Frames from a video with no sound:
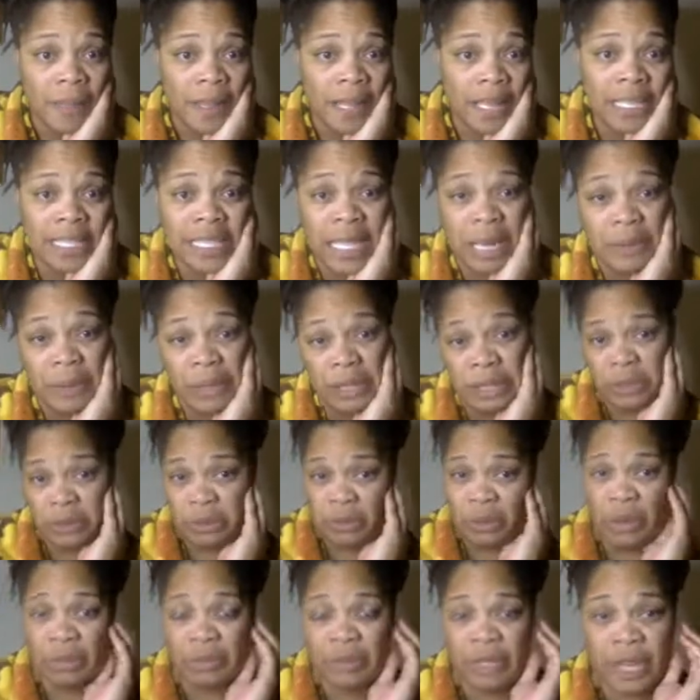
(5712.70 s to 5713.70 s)
He's like, well, you
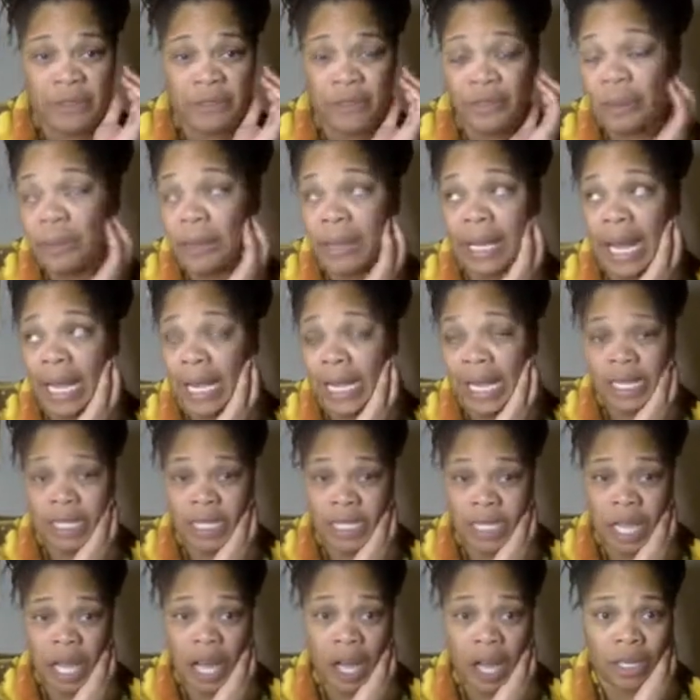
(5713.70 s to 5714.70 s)
grew up different. I'm like, I
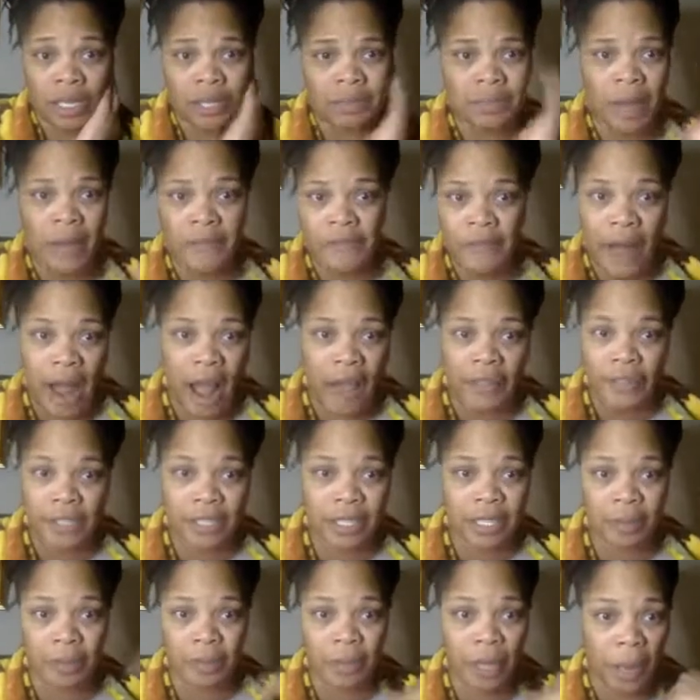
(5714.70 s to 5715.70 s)
guess so. Because my father
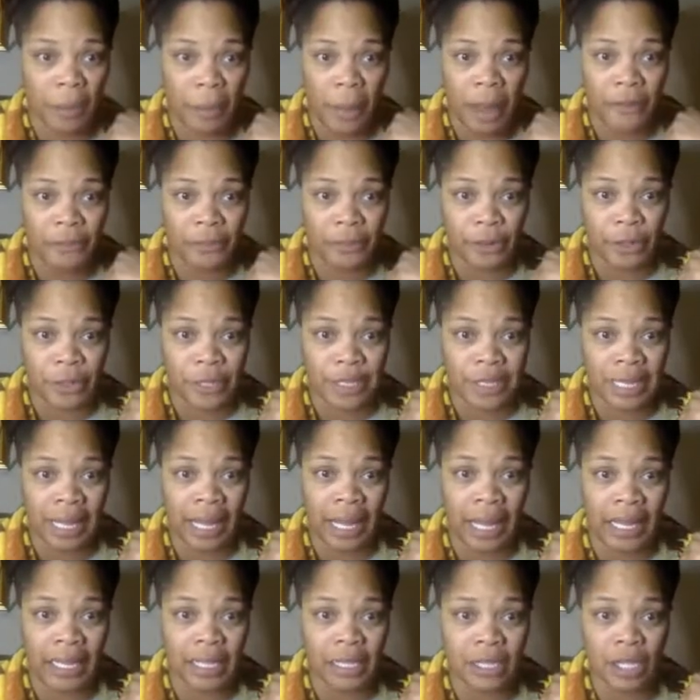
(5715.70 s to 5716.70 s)
took me on my first
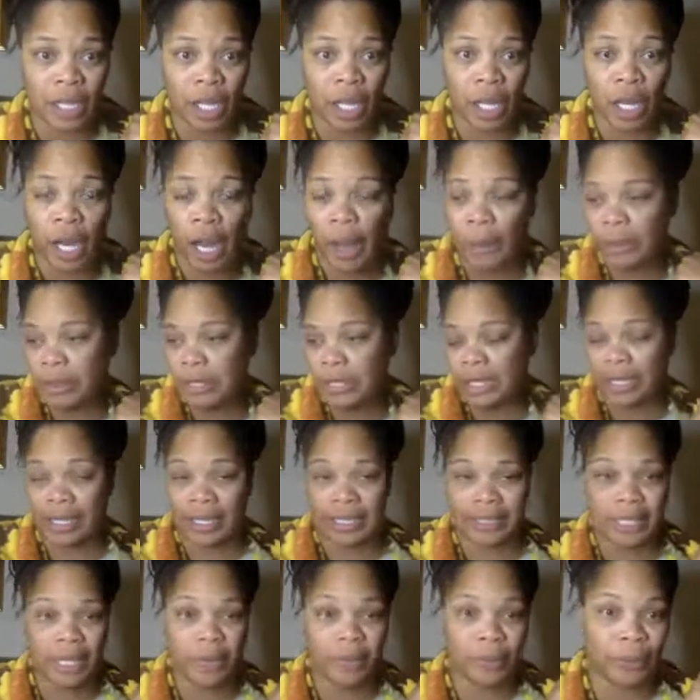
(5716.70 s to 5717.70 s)
date. So, I went to like a
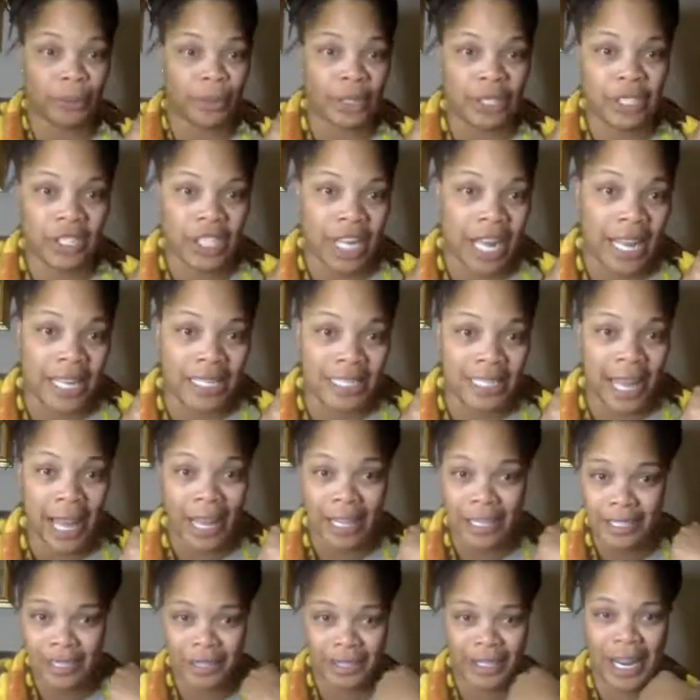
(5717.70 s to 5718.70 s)
contemporary jazz
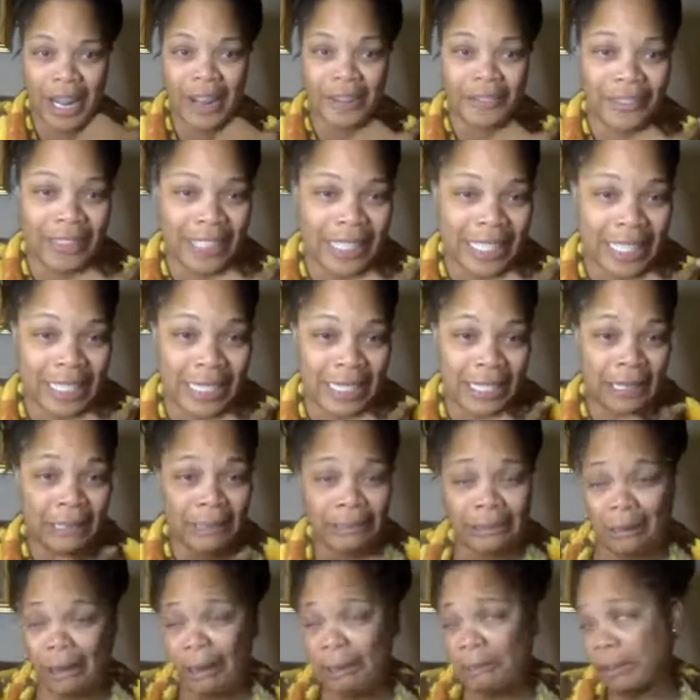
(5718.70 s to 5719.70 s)
concert and everything. So,
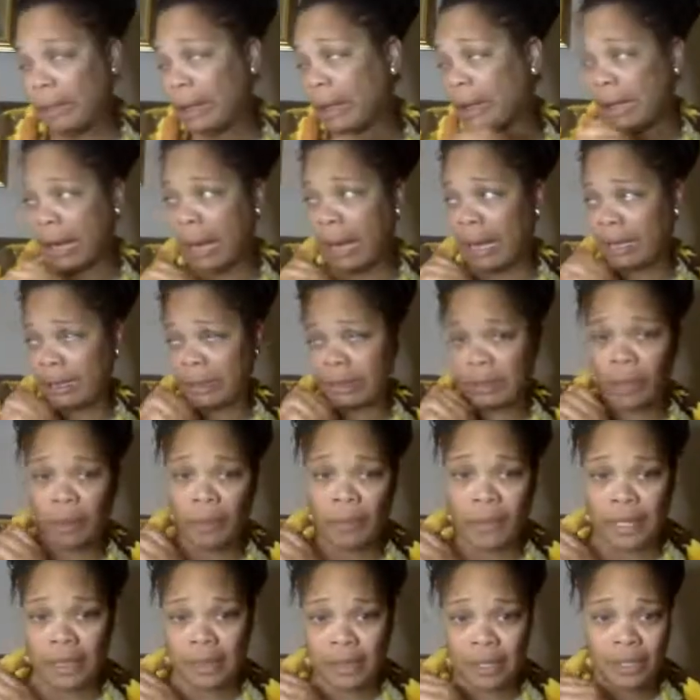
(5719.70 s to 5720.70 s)
I'm like, I don't know
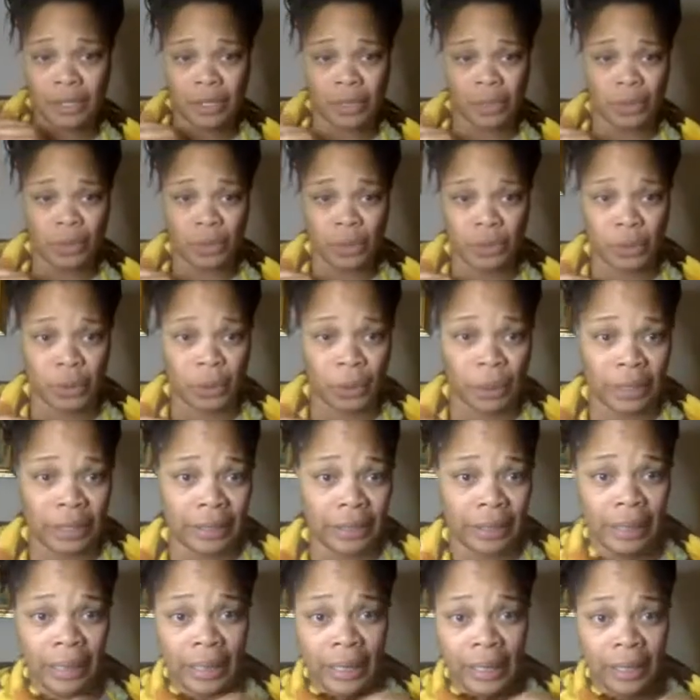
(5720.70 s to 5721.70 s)
about this whole
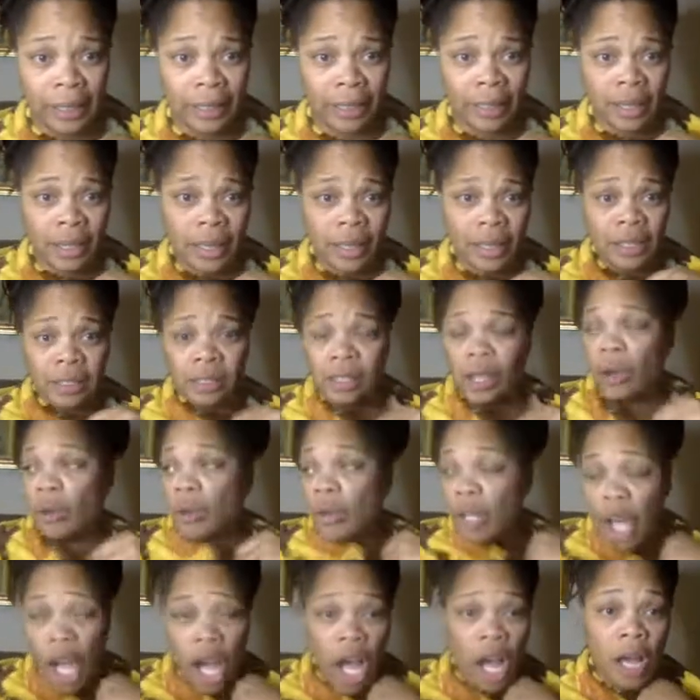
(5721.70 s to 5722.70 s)
shorty thing.
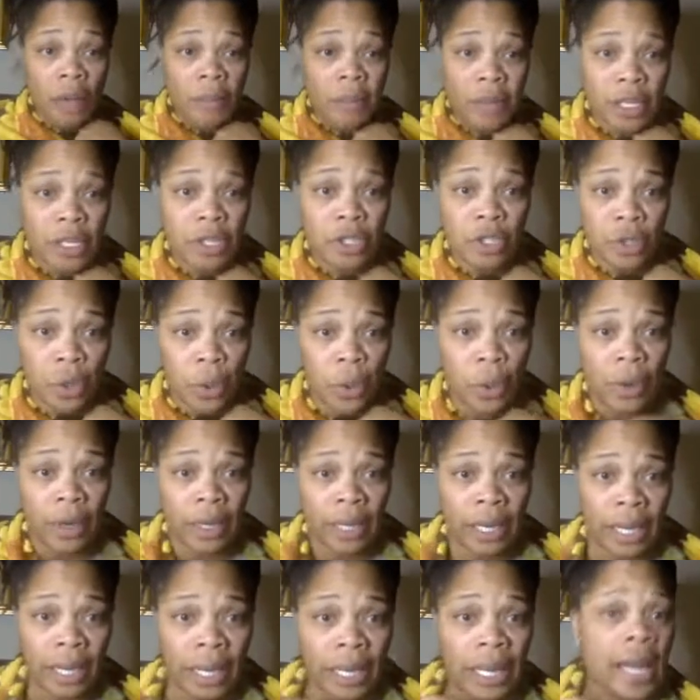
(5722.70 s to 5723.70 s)
Don't call me
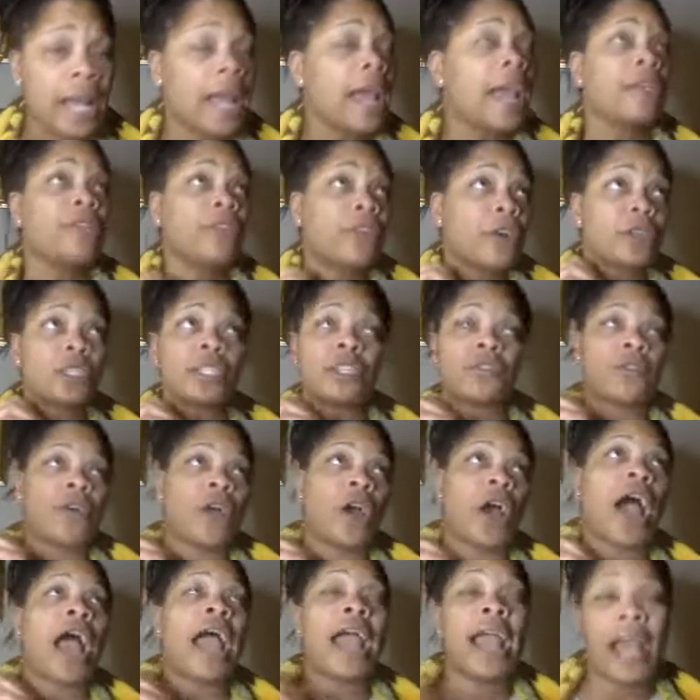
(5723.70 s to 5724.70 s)
shorty. First of
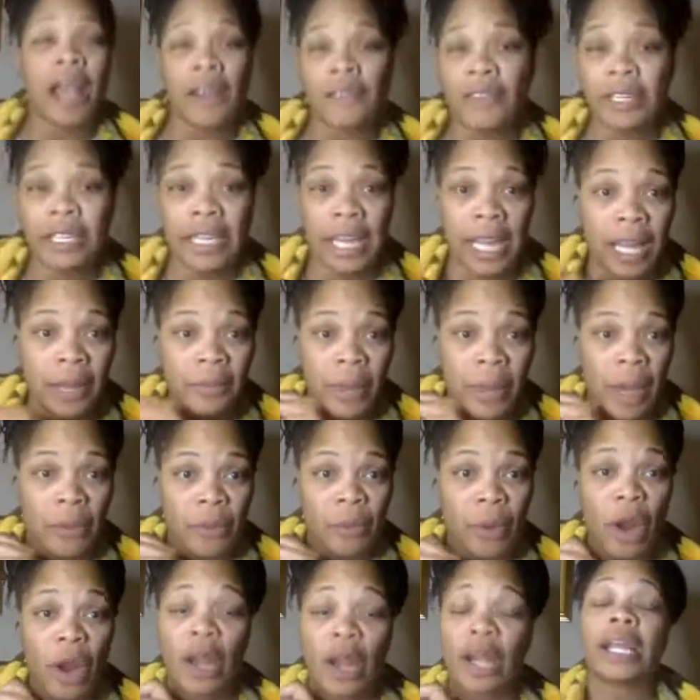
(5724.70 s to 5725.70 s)
all, I have a name
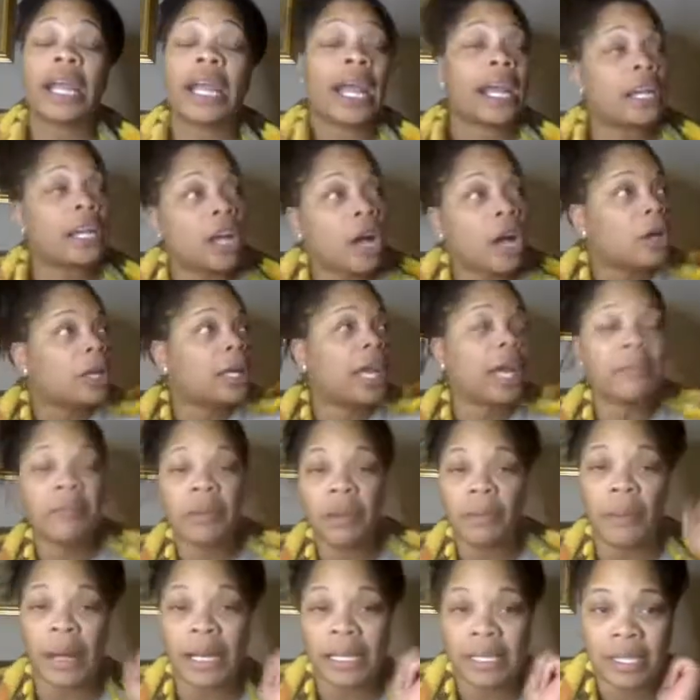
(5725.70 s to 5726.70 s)
at work, and go get
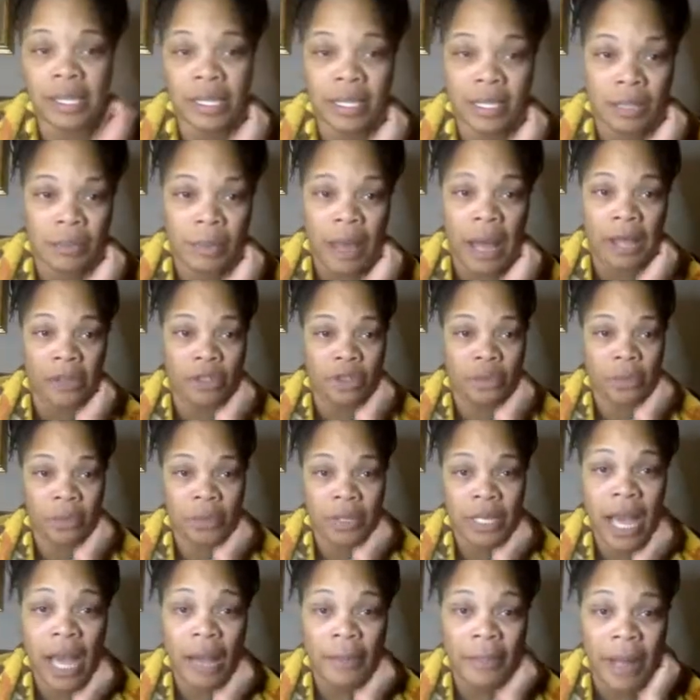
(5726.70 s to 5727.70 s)
me my system
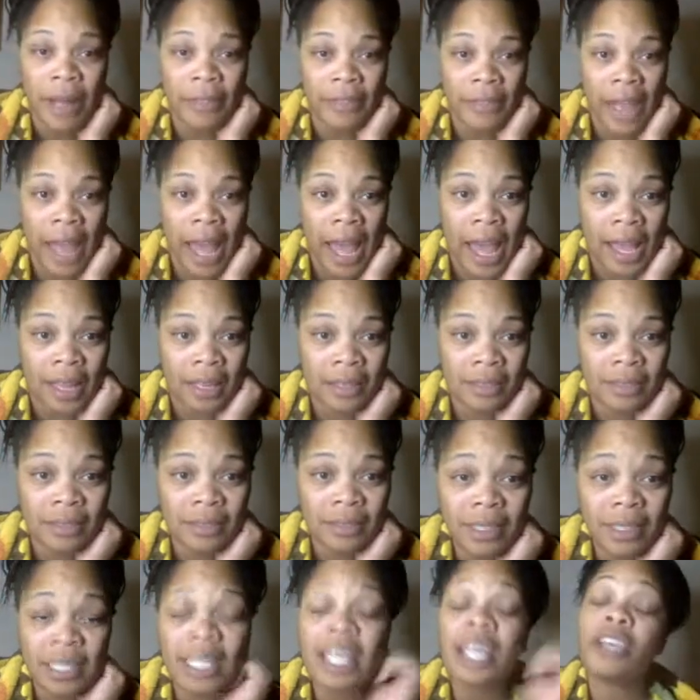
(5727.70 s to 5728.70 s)
attributes. How about that?
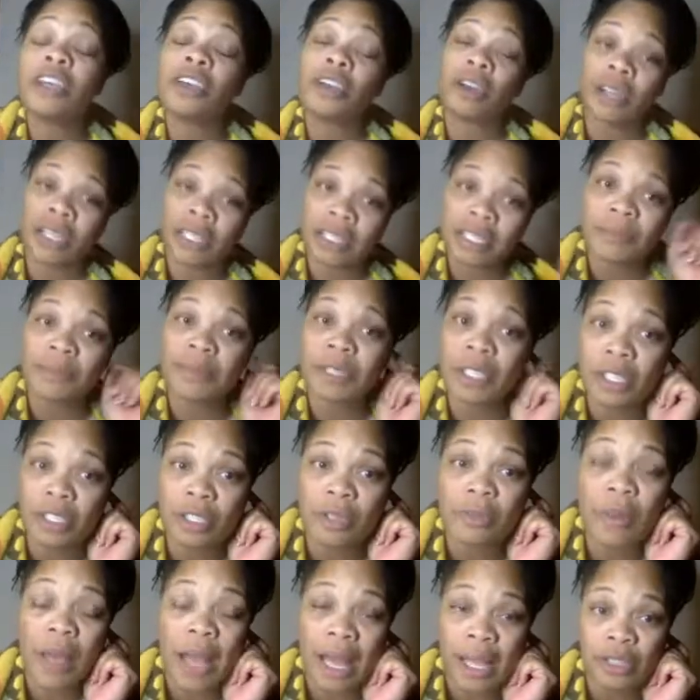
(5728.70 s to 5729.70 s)
Can you go get some
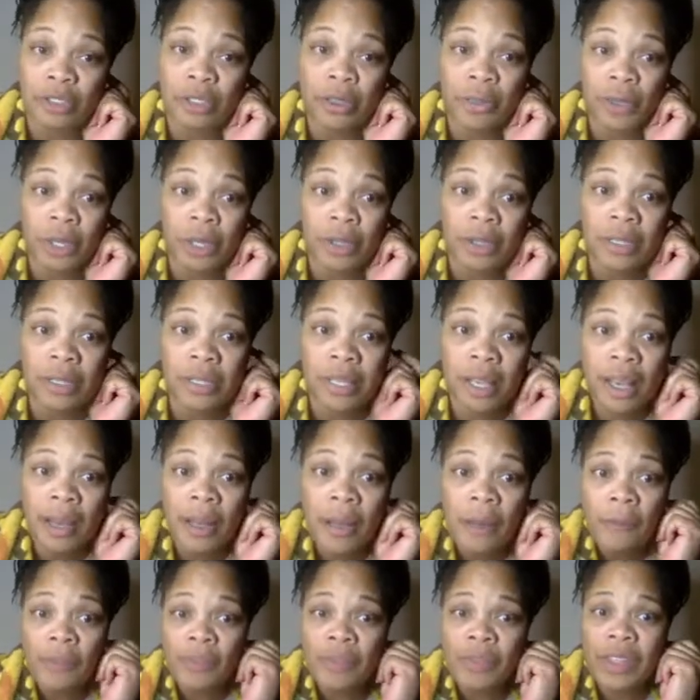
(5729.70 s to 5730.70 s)
system attributes?
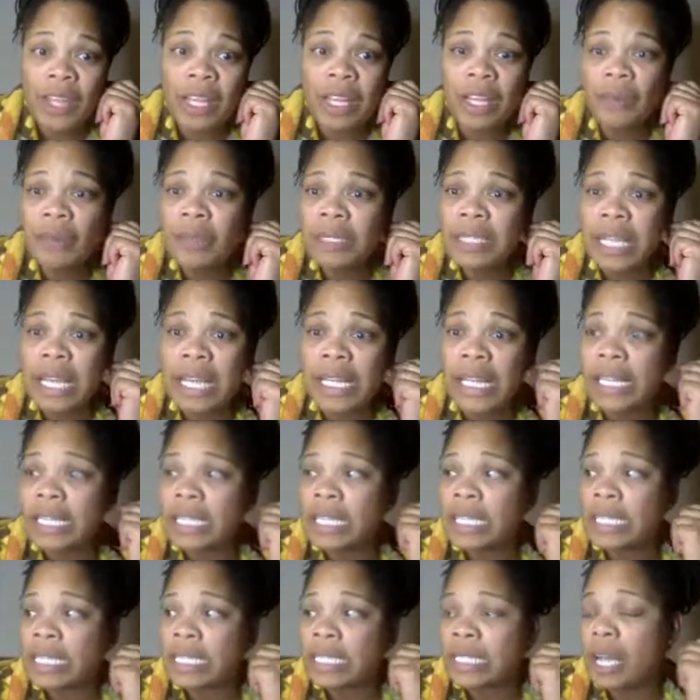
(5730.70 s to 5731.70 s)
And then he was saying
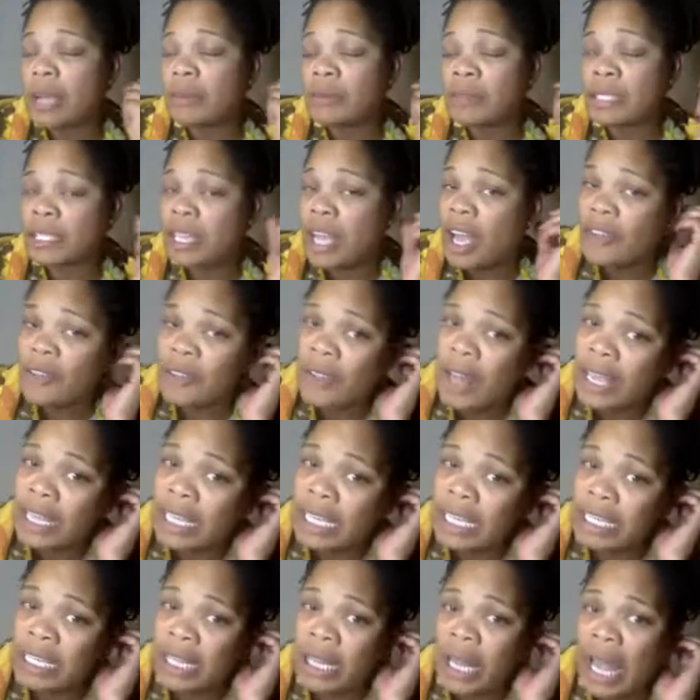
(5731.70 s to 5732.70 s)
like this dumb stuff.
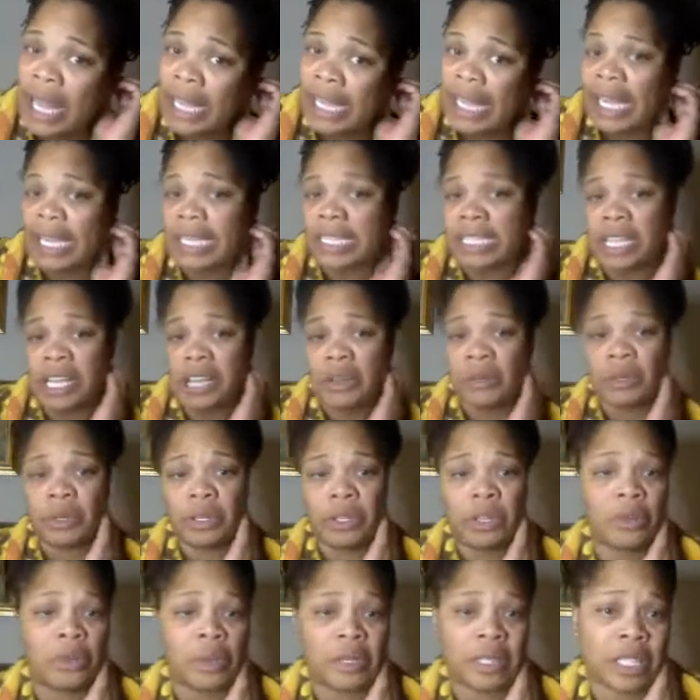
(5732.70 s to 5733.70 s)
Like, I can't deal
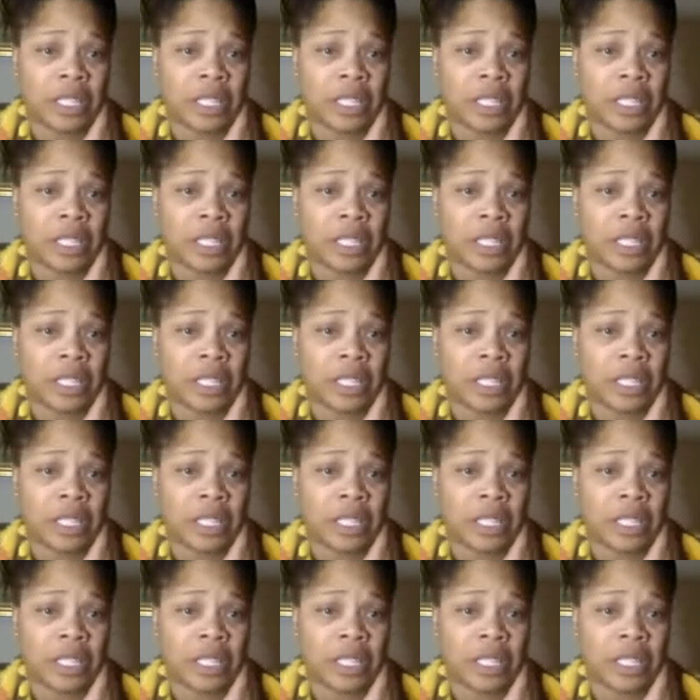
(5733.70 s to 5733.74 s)
with you.